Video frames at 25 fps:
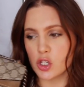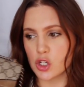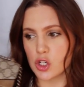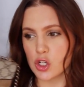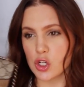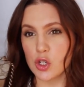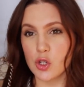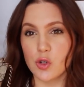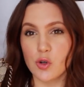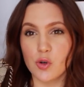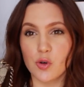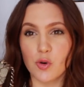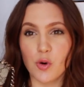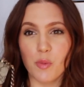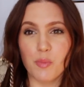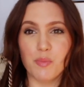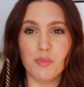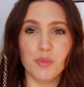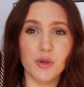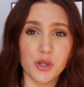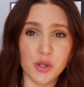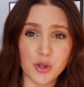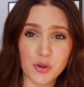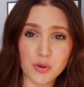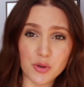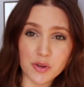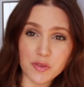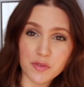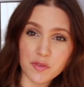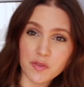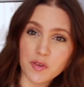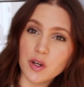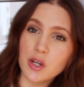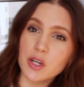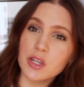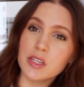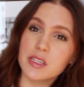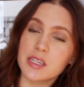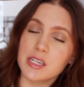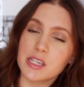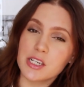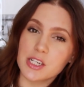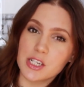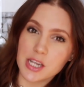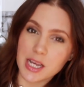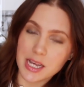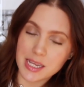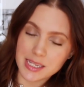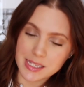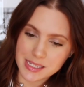too beautiful
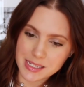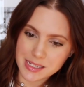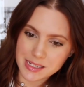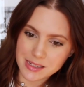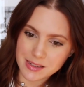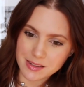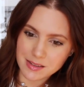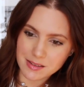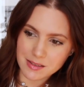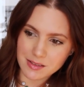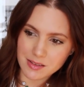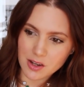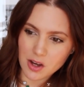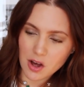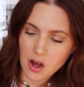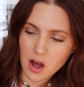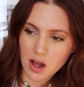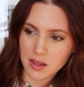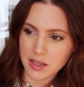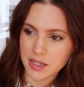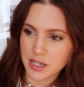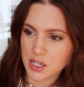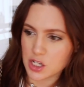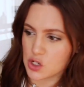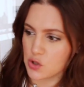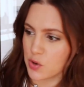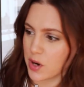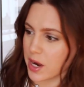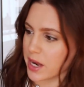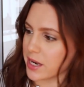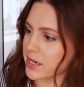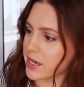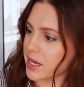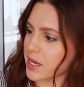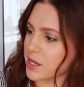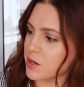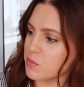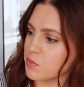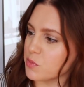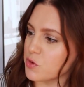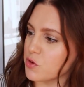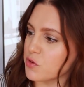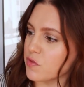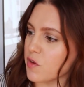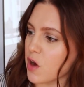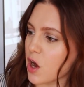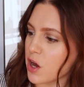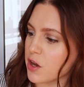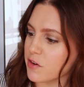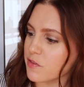to just call it a trend and
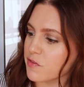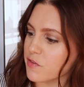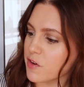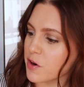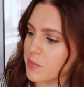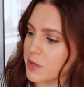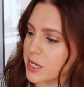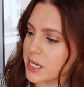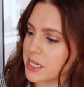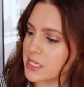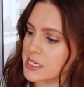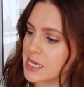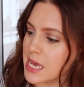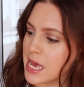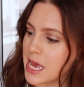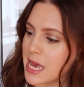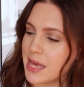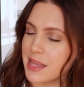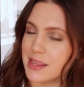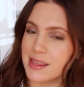move on from it.